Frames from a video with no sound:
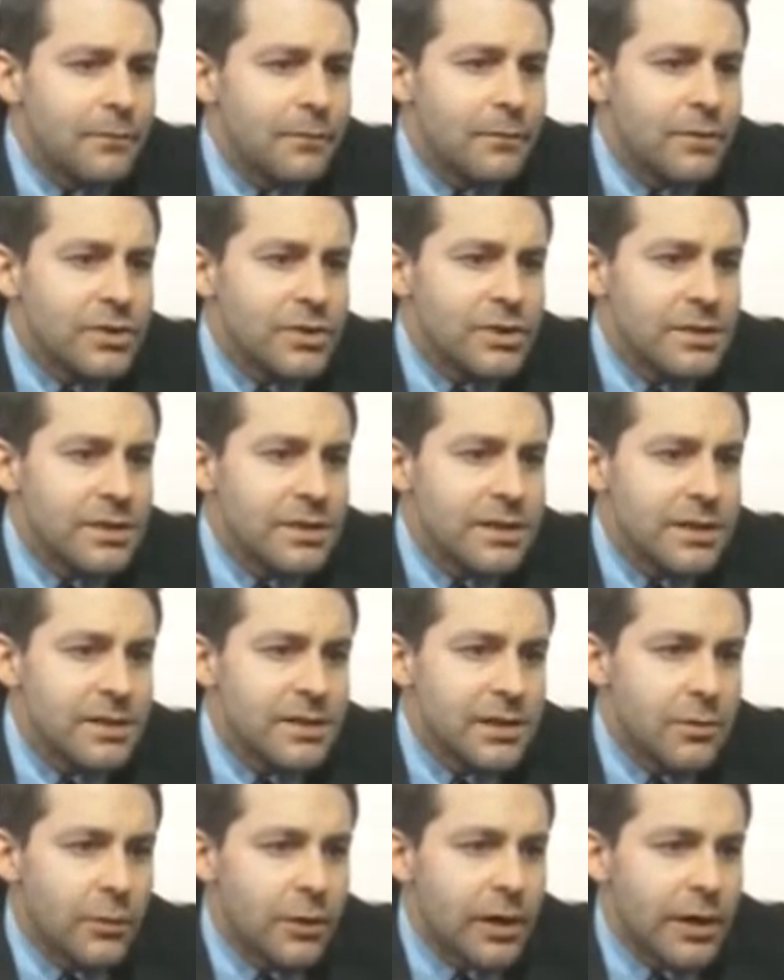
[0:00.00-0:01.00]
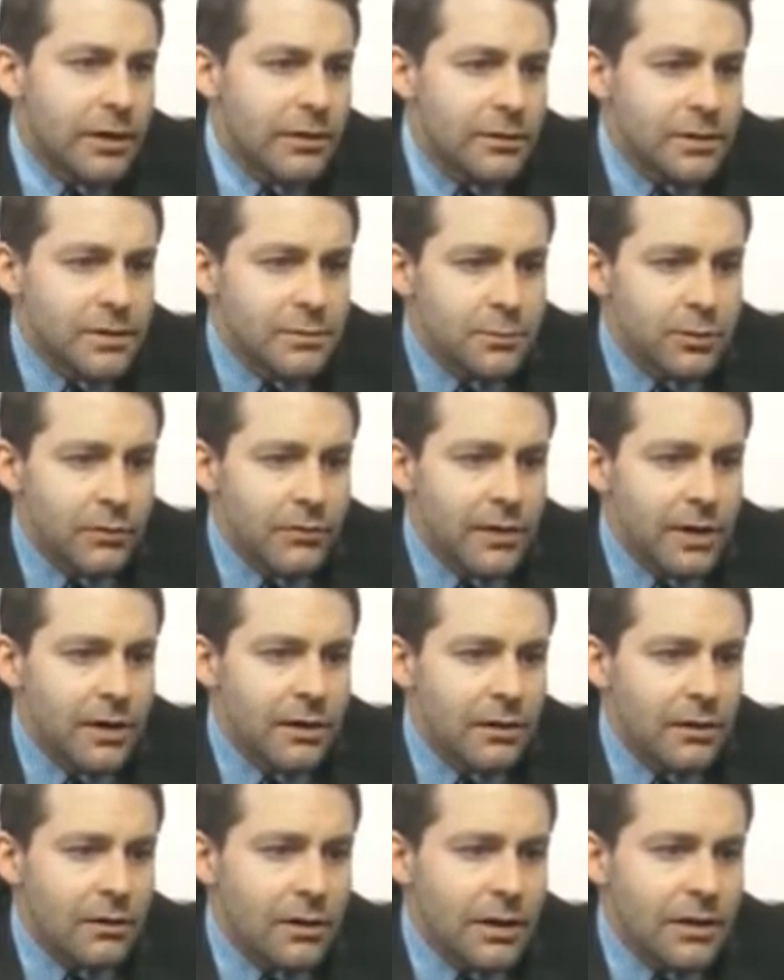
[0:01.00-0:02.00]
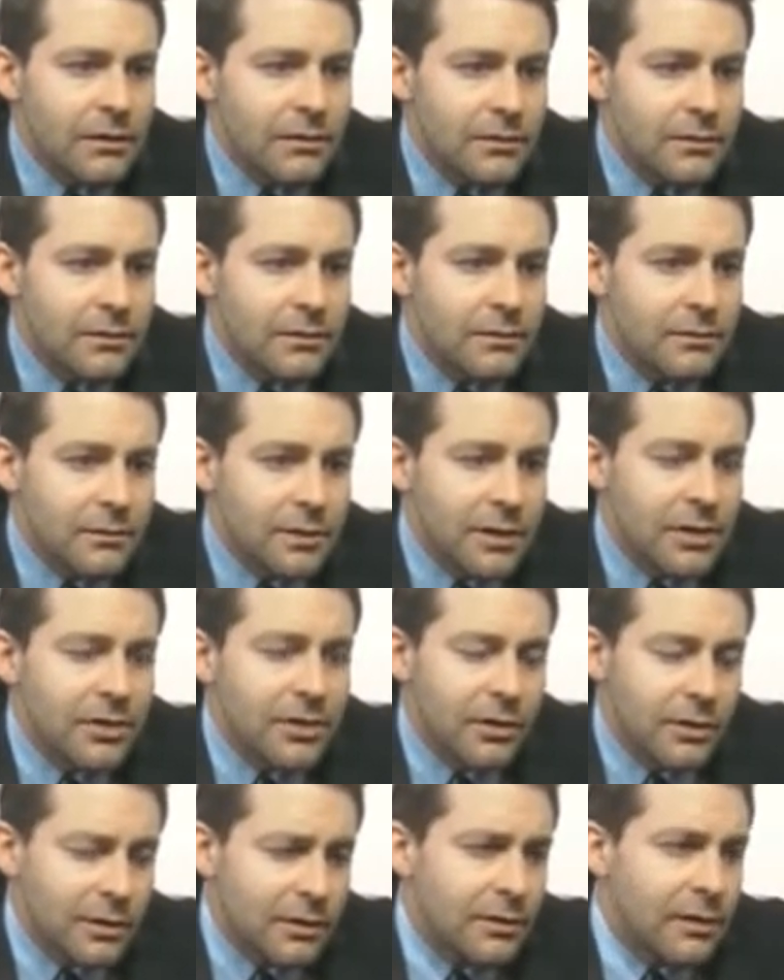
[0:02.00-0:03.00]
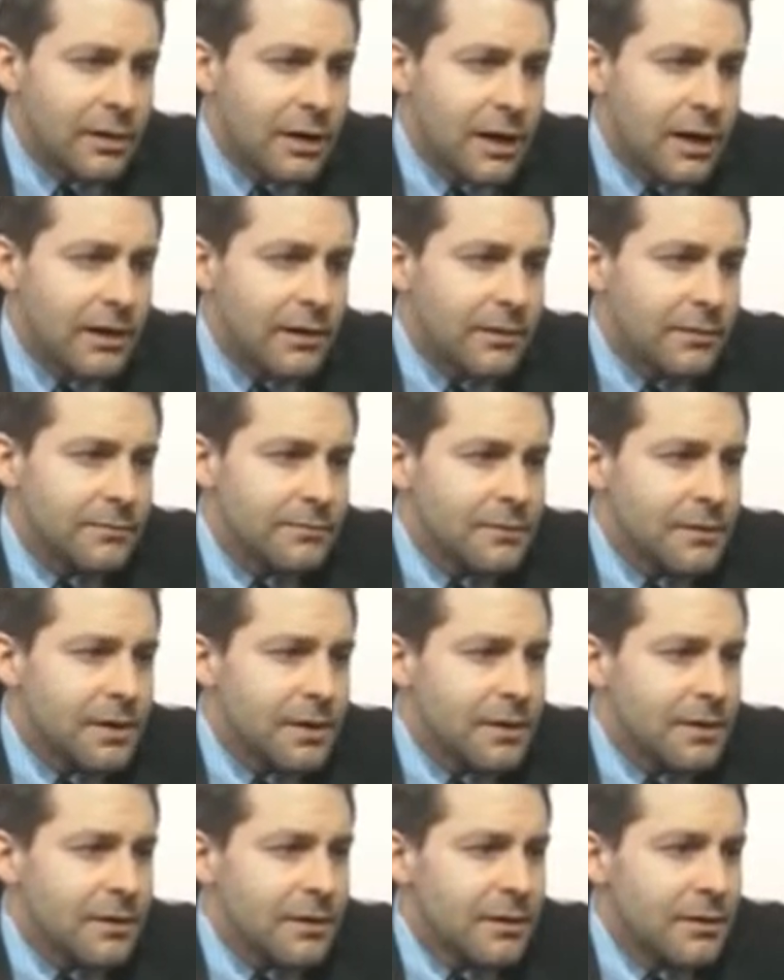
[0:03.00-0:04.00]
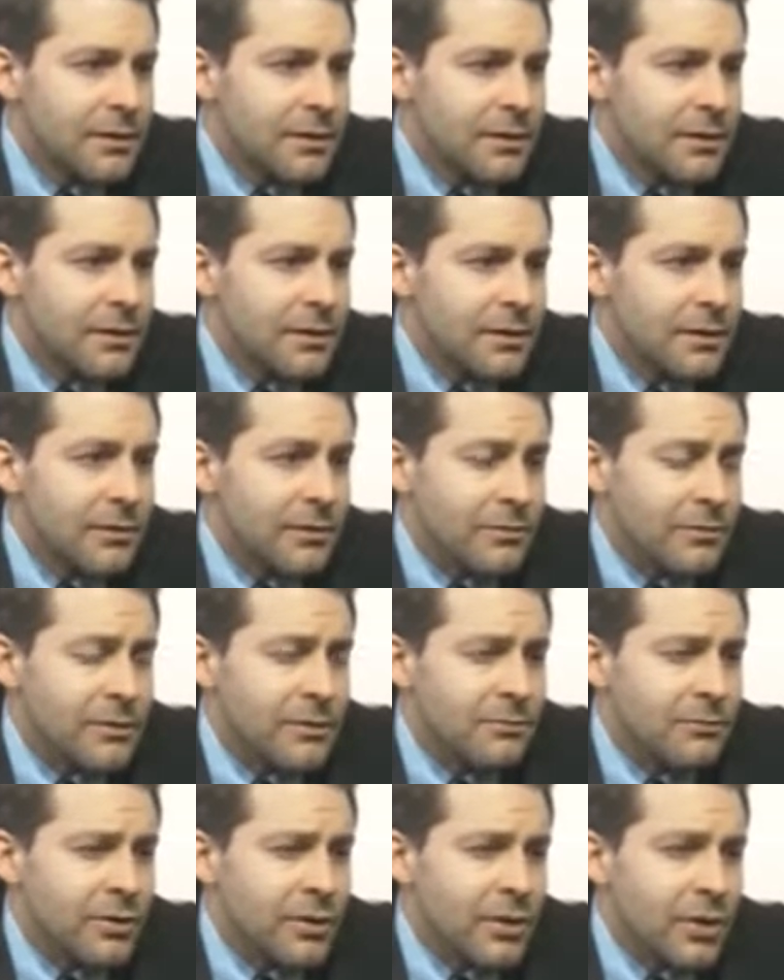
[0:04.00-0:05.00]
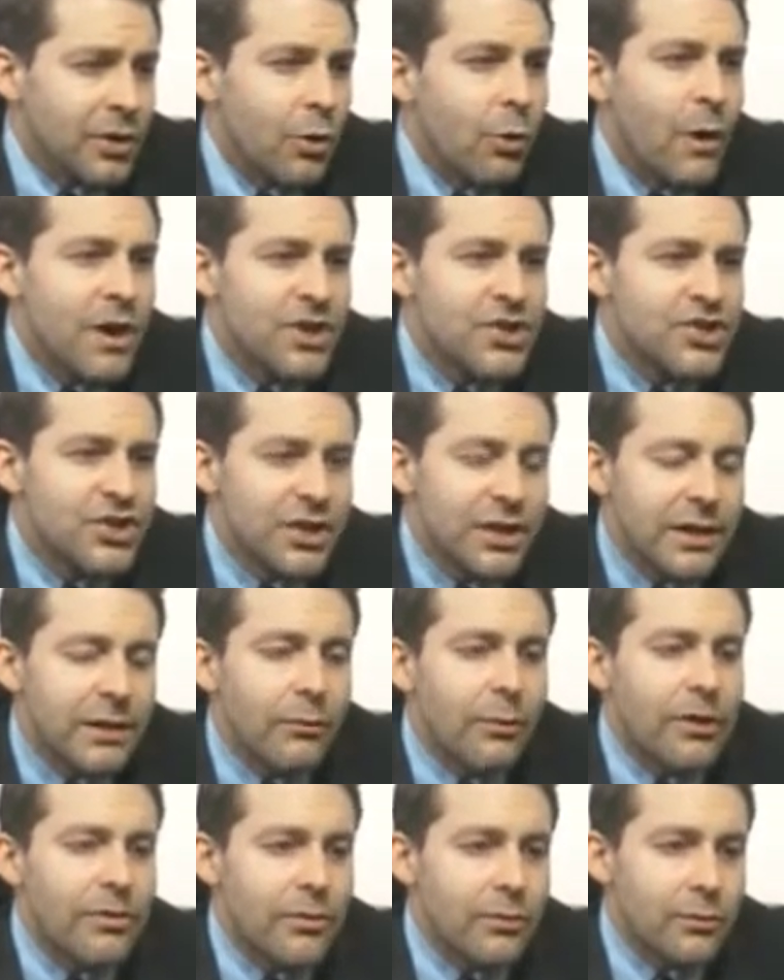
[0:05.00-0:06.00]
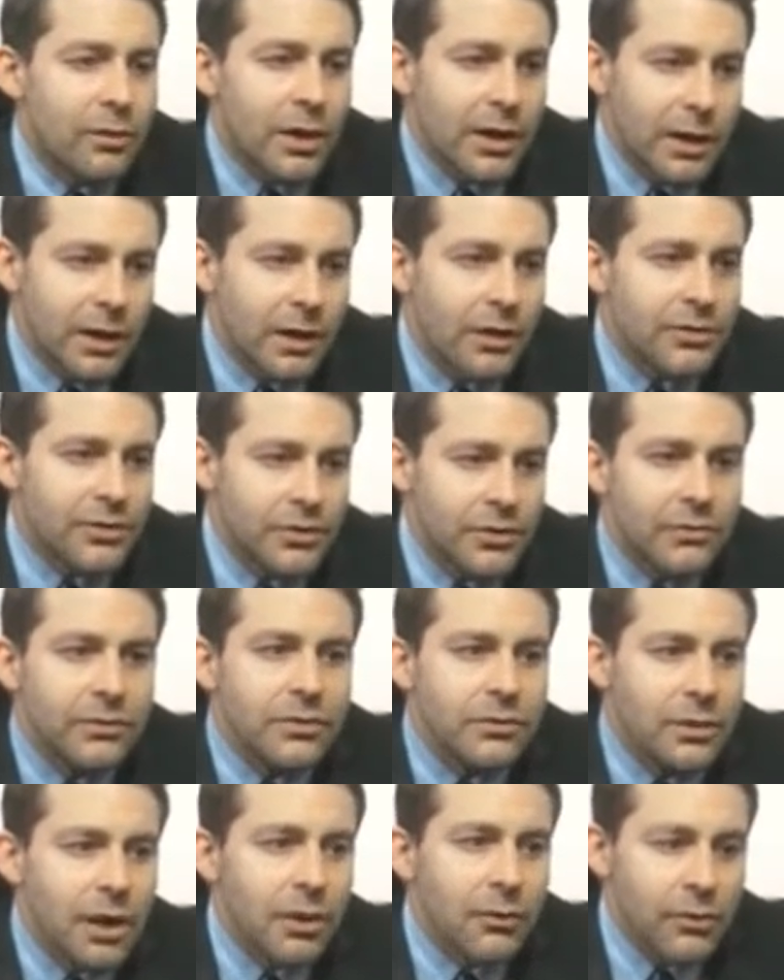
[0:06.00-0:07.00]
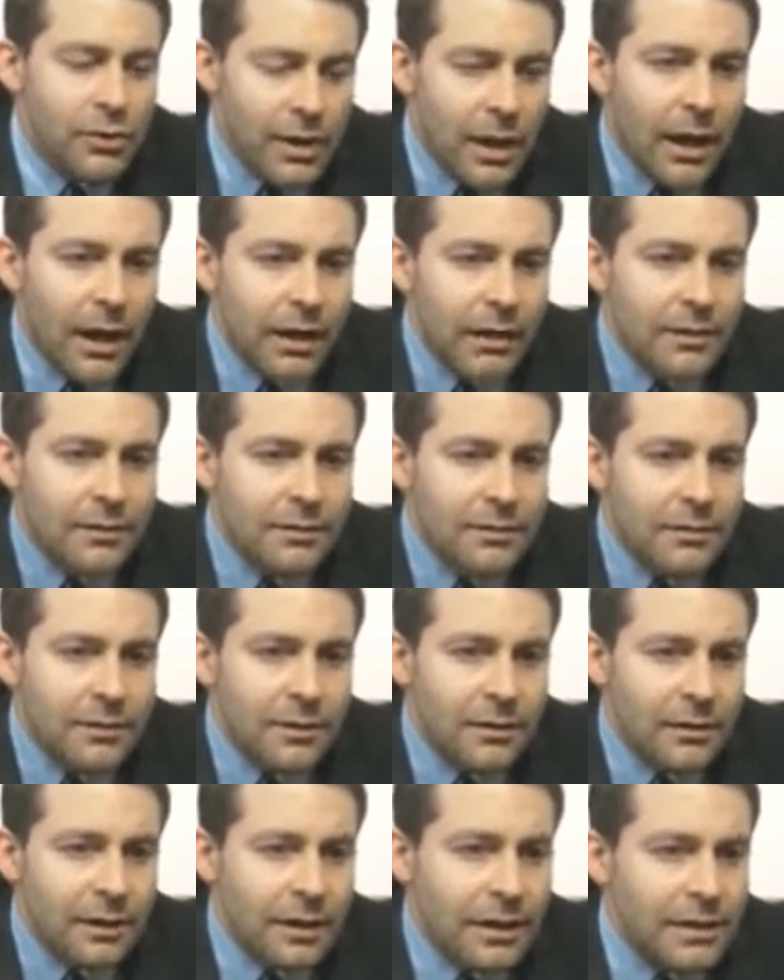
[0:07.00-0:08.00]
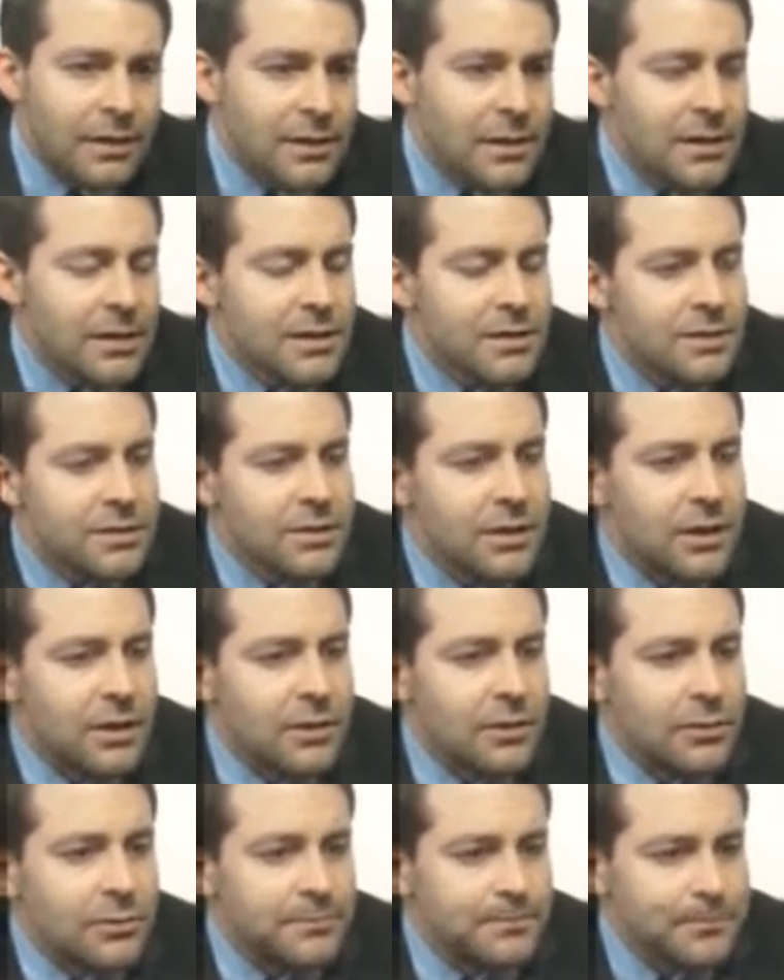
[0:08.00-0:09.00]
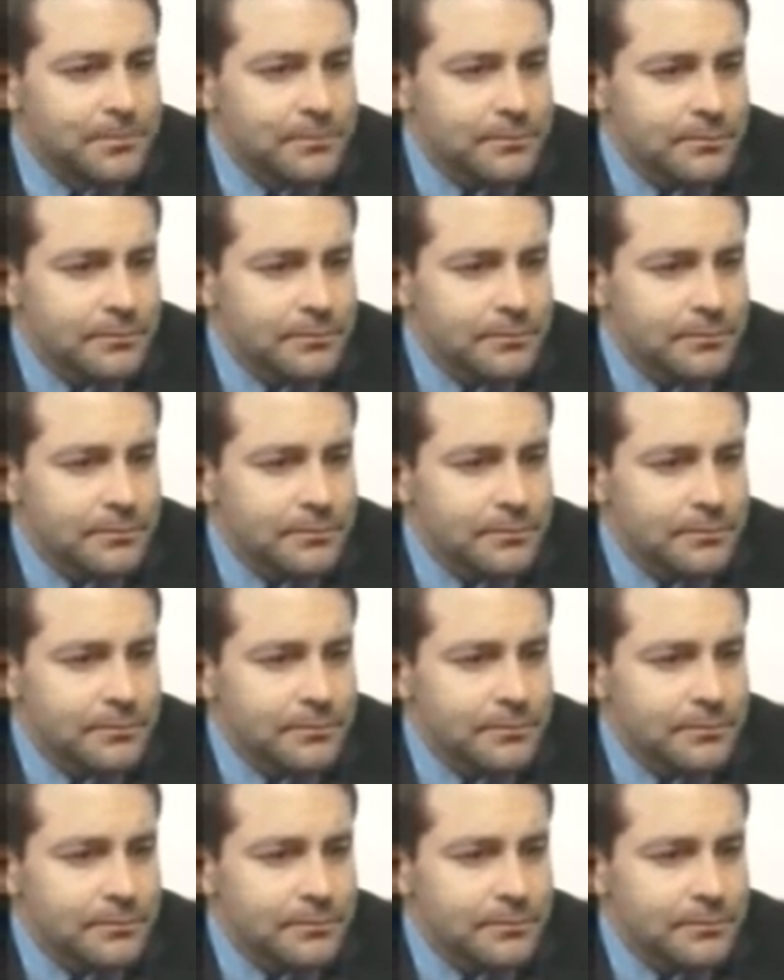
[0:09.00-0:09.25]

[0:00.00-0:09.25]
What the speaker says: which is the 61.8 of this move here, and then you're kind of really questioning whether we're going to go to a new low or not. All right. So,